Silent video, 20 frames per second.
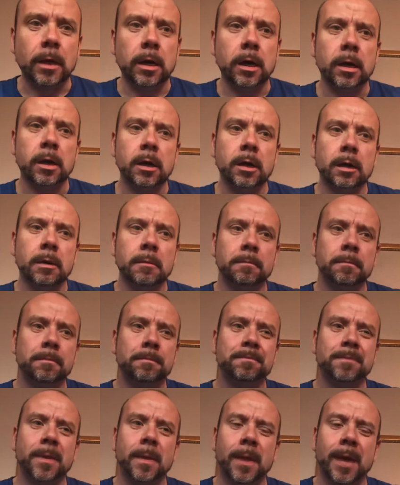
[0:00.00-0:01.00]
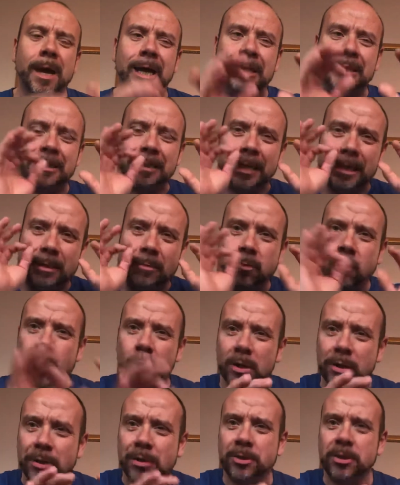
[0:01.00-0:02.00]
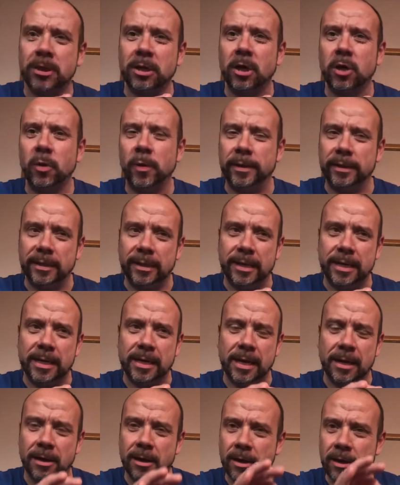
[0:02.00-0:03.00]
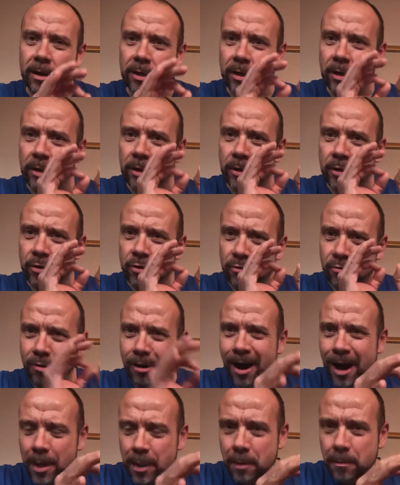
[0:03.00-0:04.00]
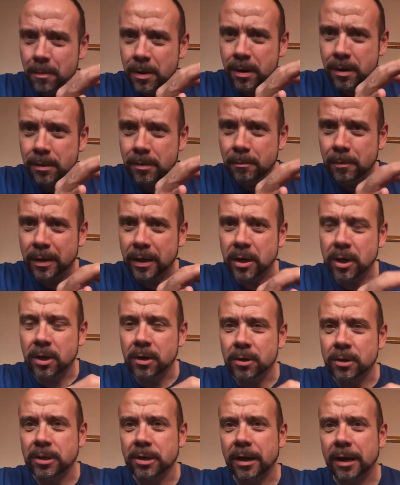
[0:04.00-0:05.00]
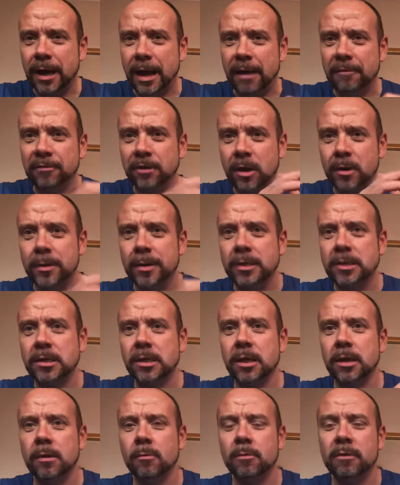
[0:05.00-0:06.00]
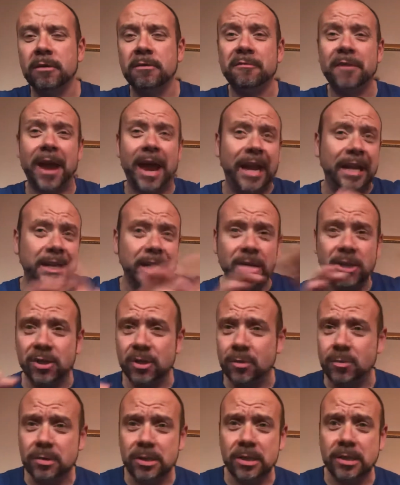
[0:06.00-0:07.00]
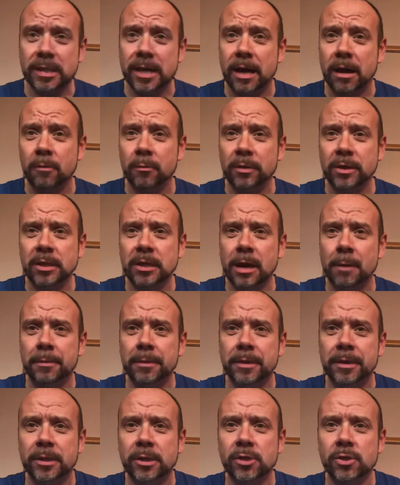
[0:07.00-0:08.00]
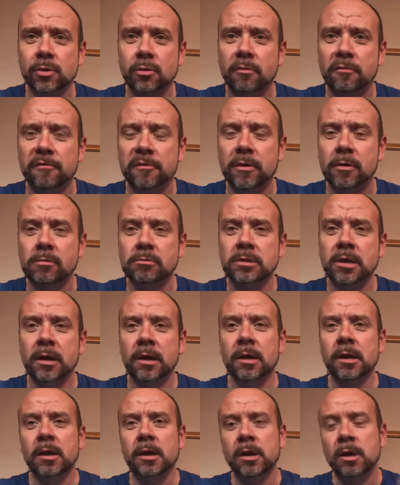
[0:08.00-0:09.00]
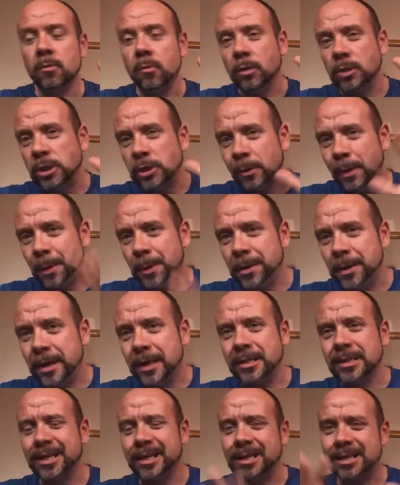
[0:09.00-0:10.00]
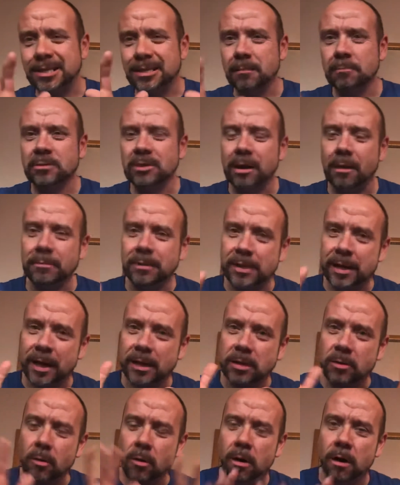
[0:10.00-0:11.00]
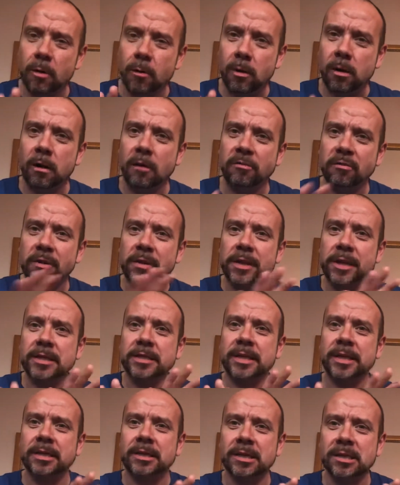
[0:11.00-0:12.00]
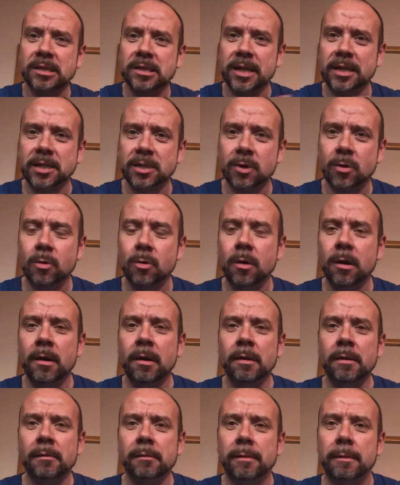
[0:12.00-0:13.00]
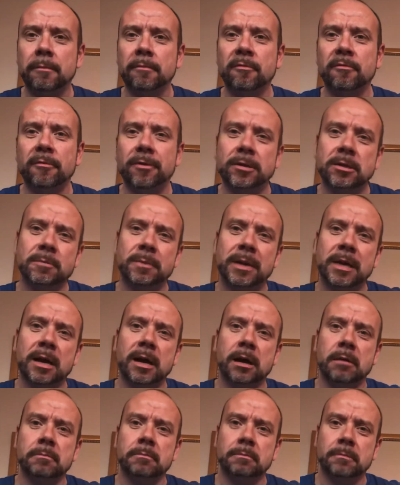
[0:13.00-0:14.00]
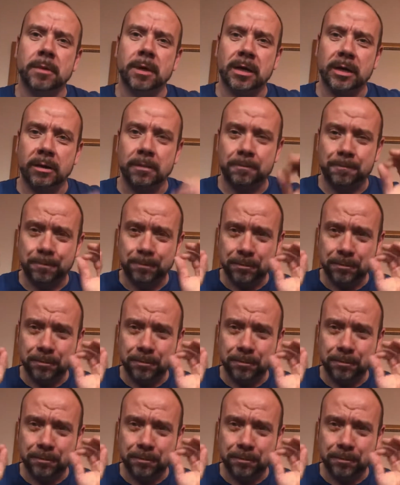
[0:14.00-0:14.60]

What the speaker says: I did want to quickly try them because I have noticed that with any juices now which come in these short fills, once you add the nicotine, sometimes it takes quite a while for the nicotine to settle and for it to become like a